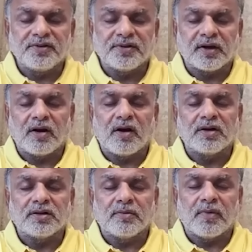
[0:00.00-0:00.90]
the
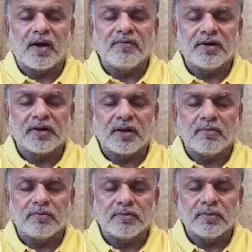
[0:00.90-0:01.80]
God, the Ma will
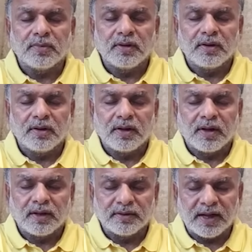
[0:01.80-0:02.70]
come,
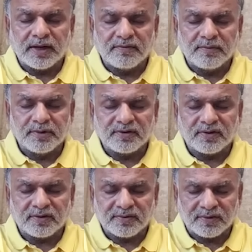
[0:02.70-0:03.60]
and that will be the
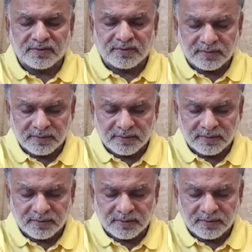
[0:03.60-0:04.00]
success.